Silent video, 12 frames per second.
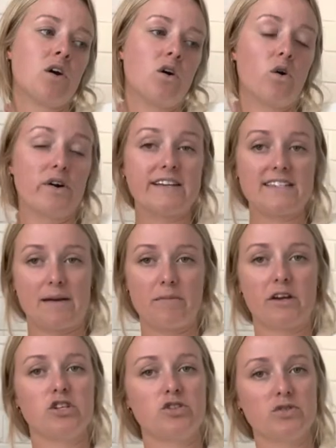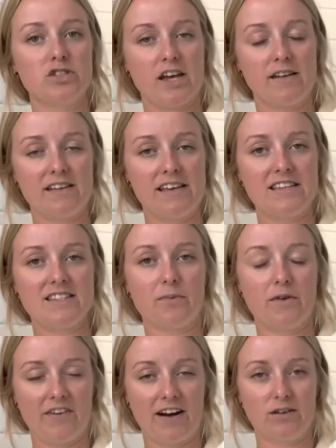or accept like a short-term lease
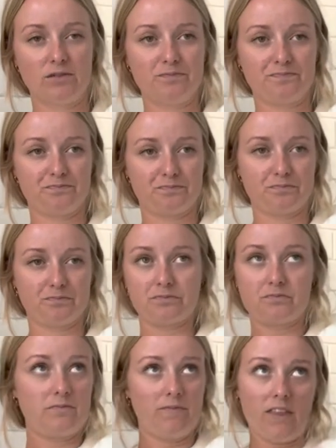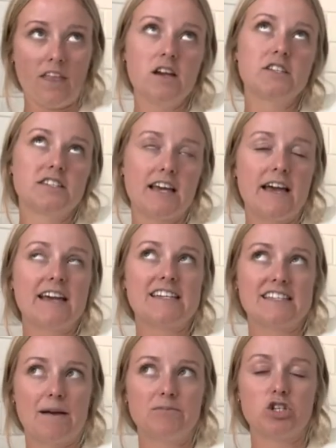without
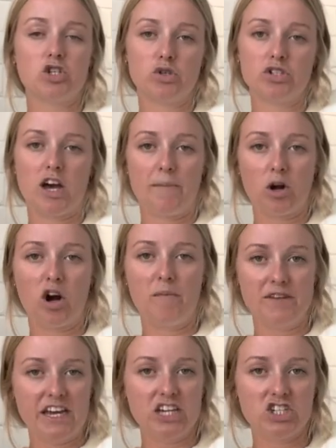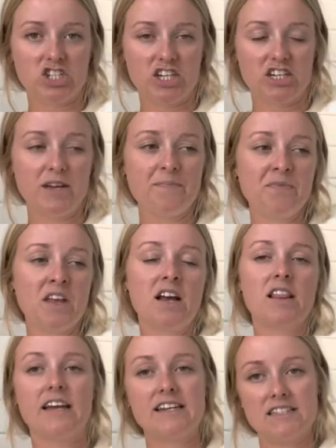accept a short-term accommodation
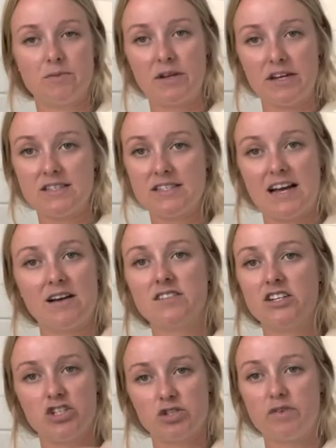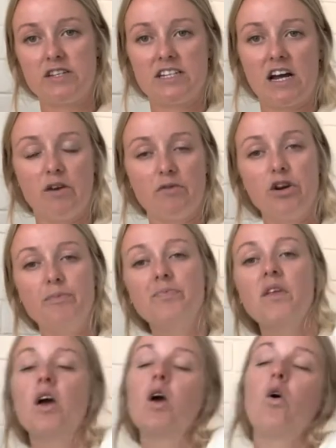like in someone else's house, like just renting out a room,
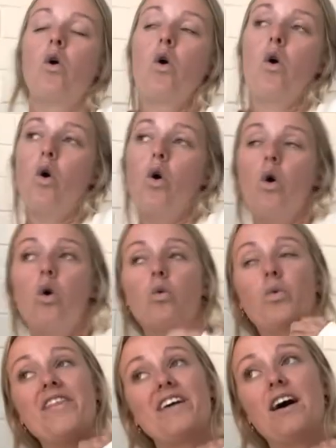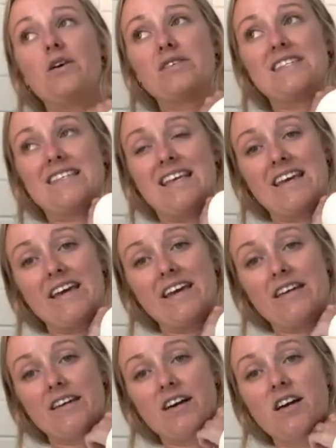without
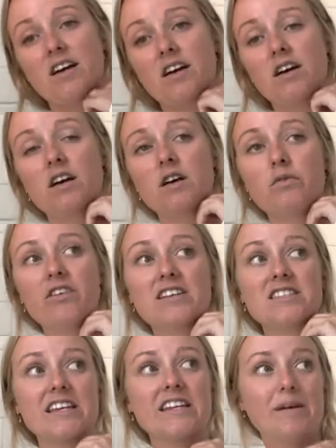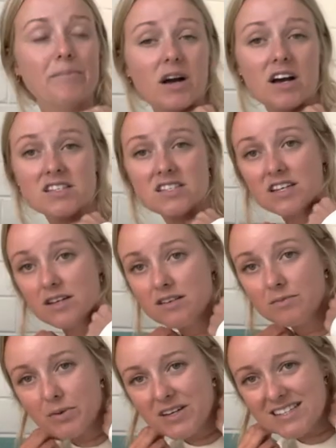seeing it in
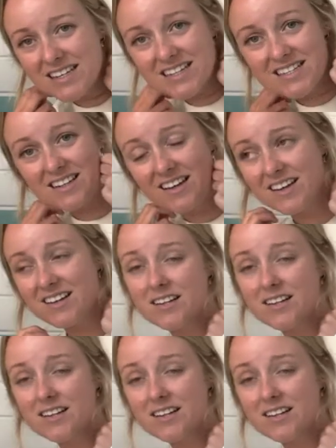person, because then it's like